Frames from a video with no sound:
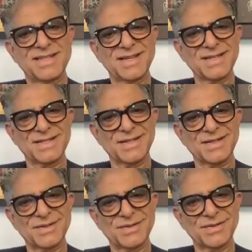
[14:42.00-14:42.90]

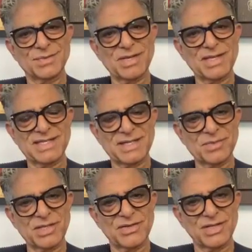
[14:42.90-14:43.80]
theater of
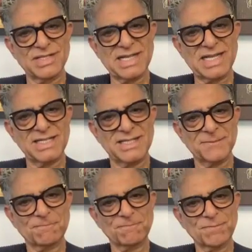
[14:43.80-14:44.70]
space-time and
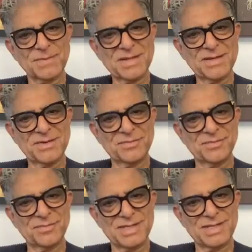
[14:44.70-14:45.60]
causality.
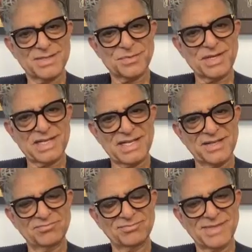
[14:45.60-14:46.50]
But
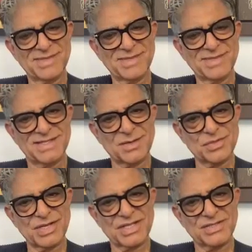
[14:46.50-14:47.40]
ultimately, it's
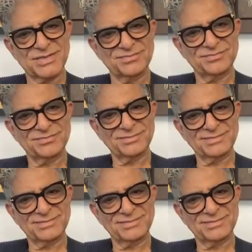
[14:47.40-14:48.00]
our projection.